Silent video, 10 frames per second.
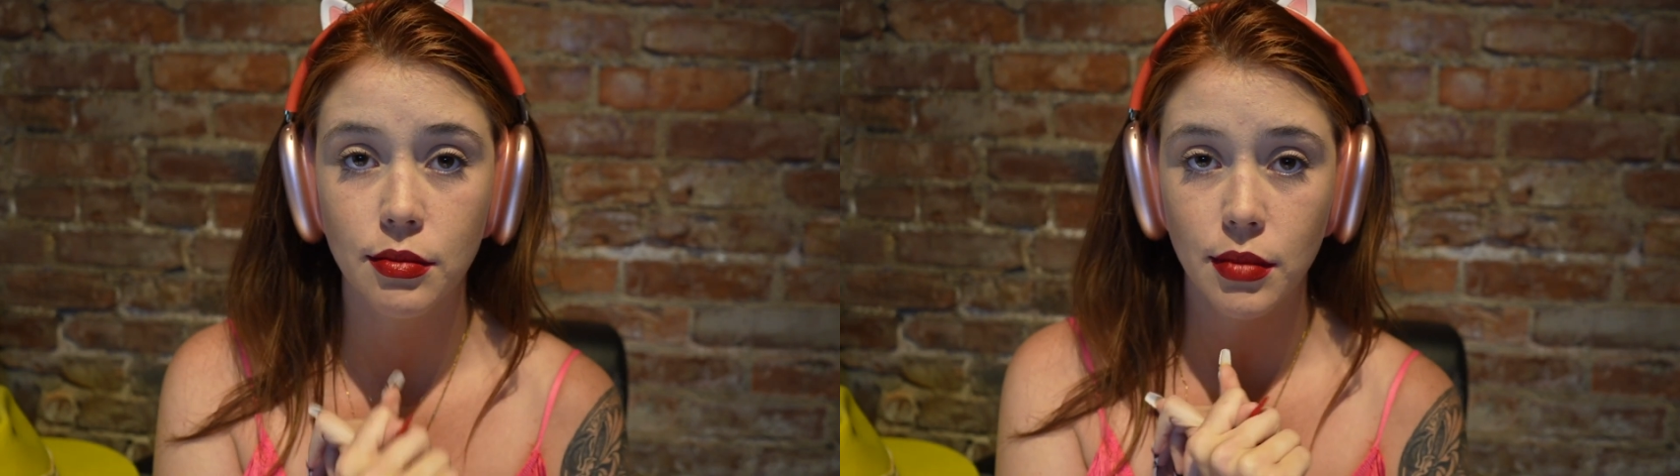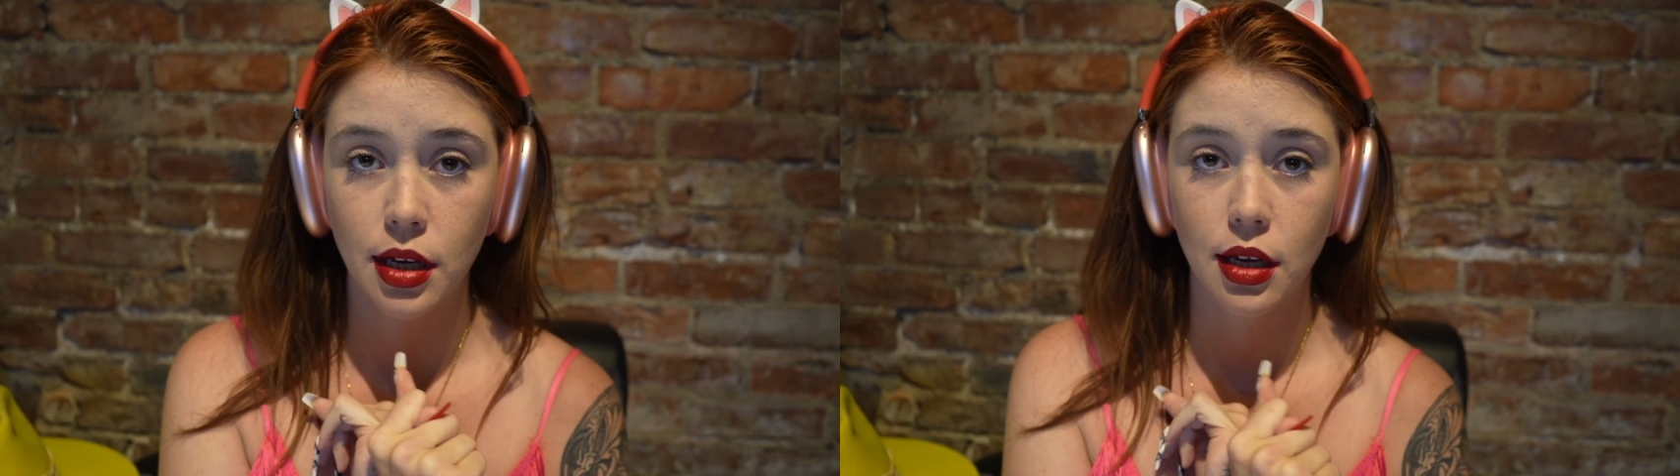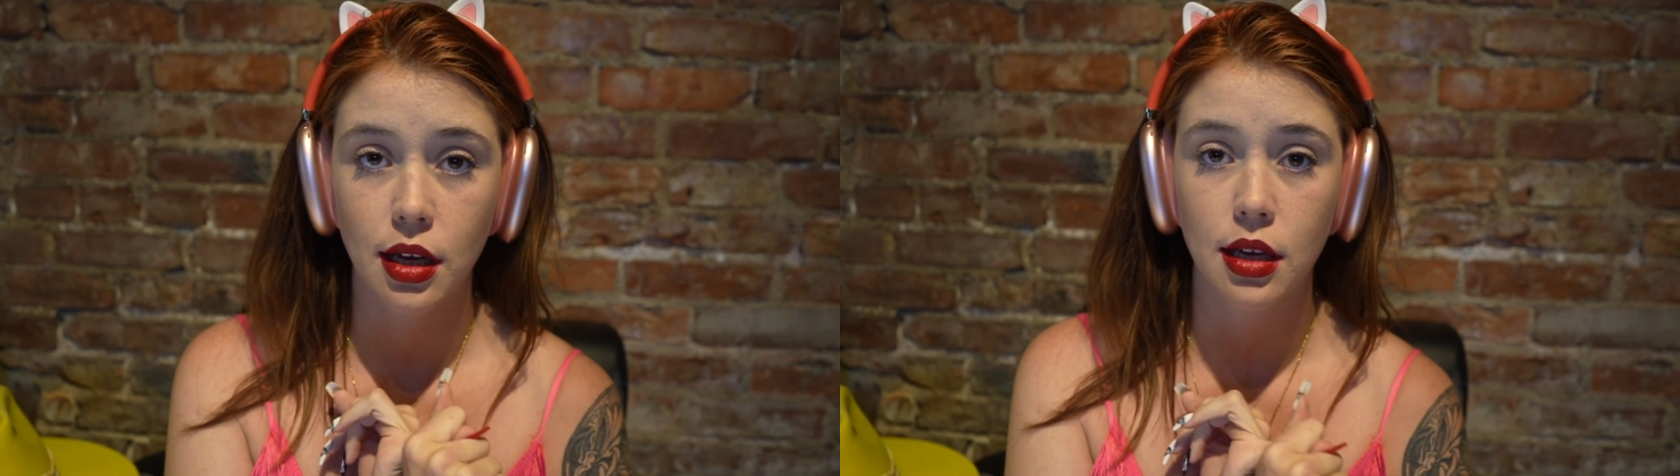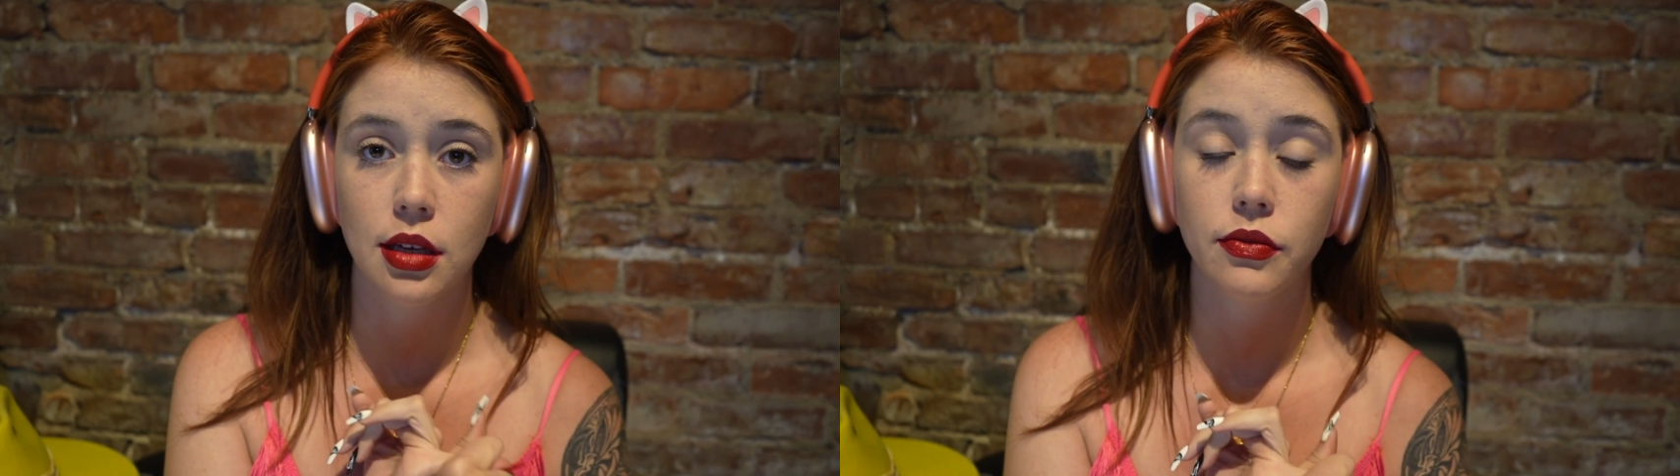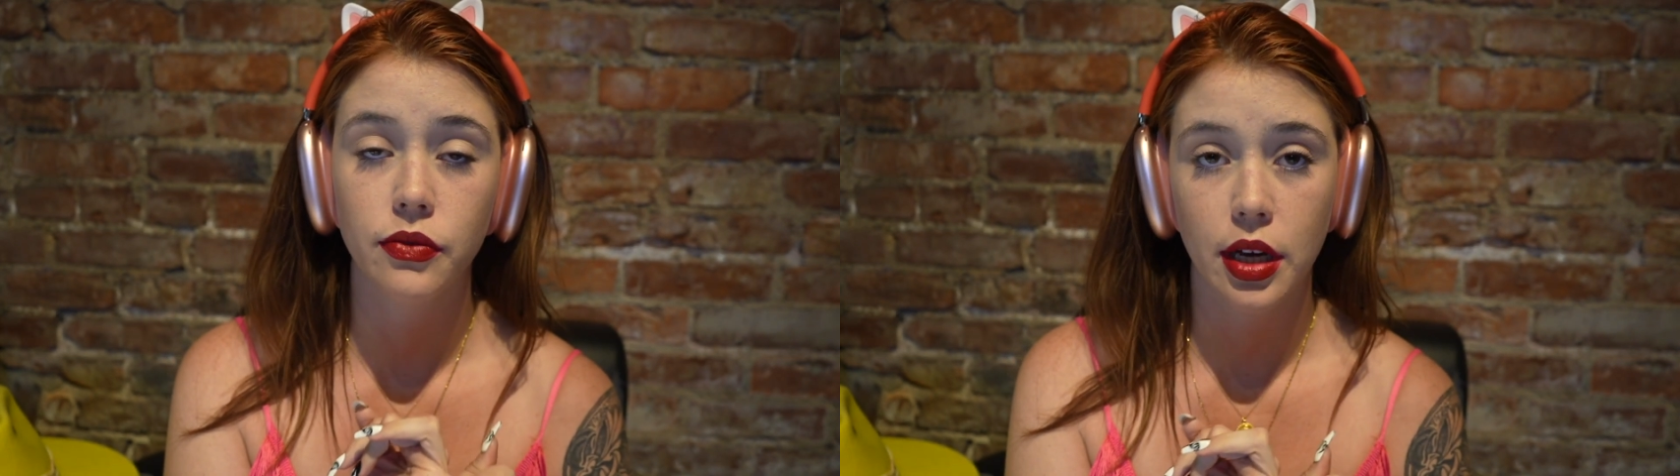my
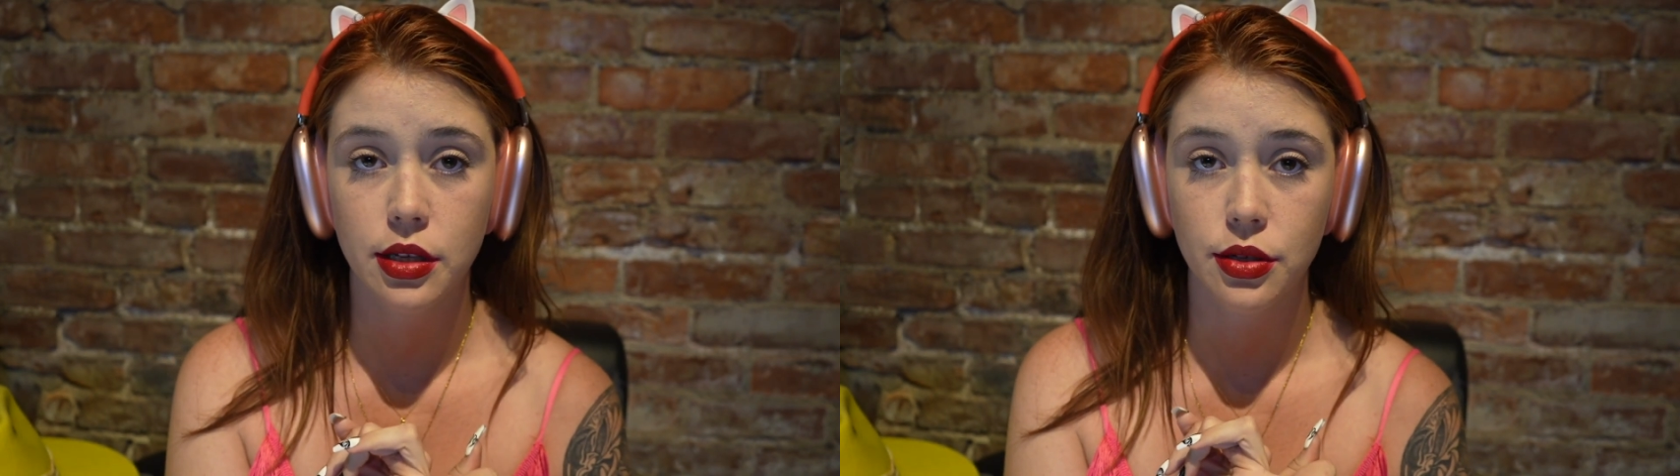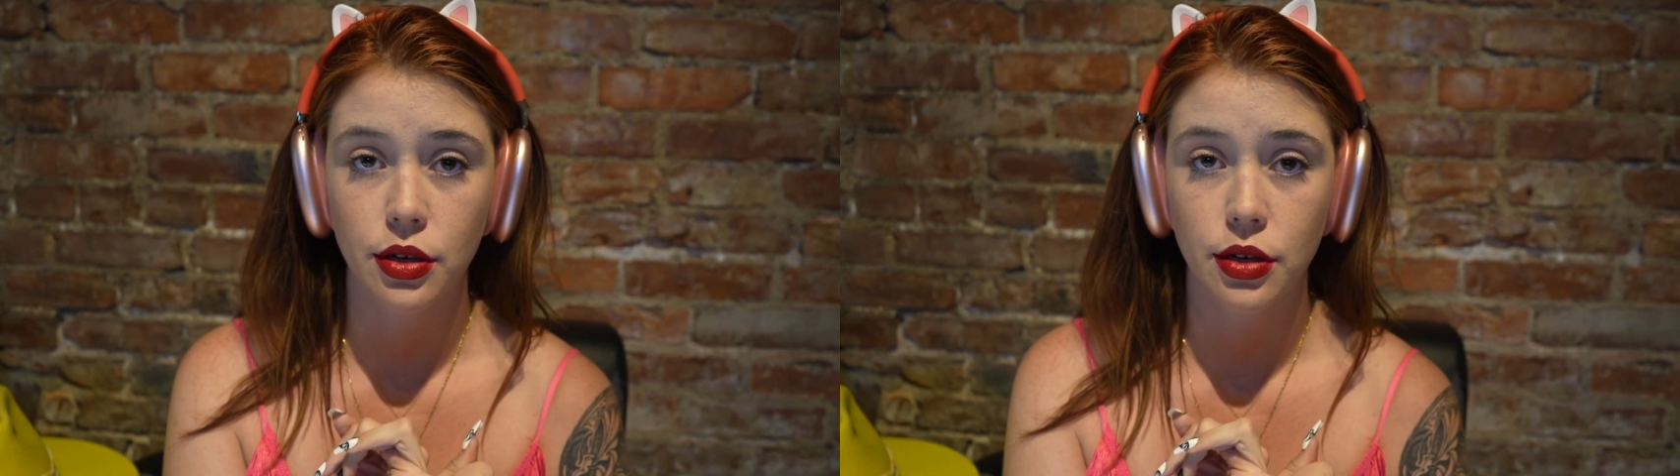advisor.